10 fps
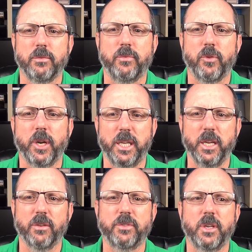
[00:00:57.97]
for a
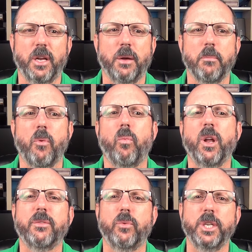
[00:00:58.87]
gift, um,
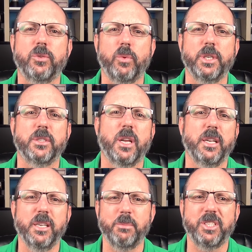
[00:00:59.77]
one of which was a
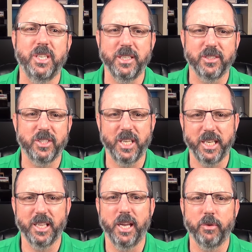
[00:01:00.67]
Nemosine
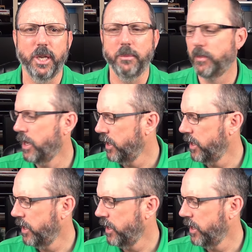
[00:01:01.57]
Singularity.